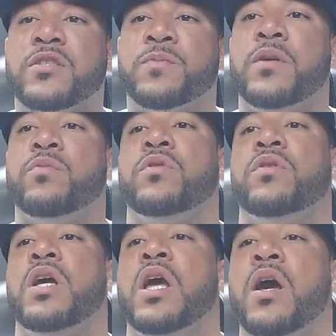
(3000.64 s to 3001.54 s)
people,
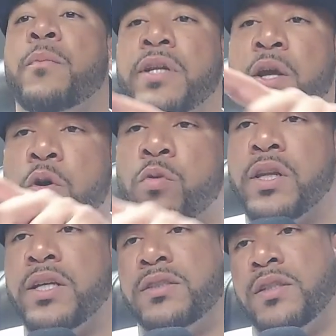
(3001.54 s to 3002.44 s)
but they won't
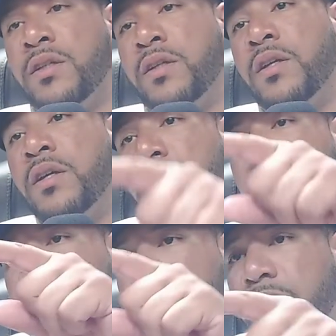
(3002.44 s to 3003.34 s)
release it.
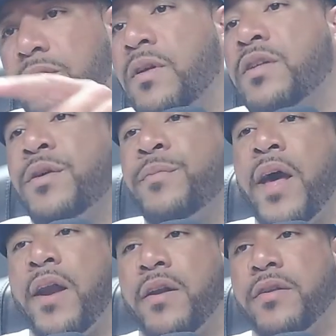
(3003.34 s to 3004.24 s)
Right. Because they're
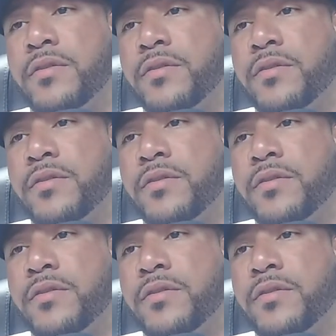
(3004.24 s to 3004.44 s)
mad at us.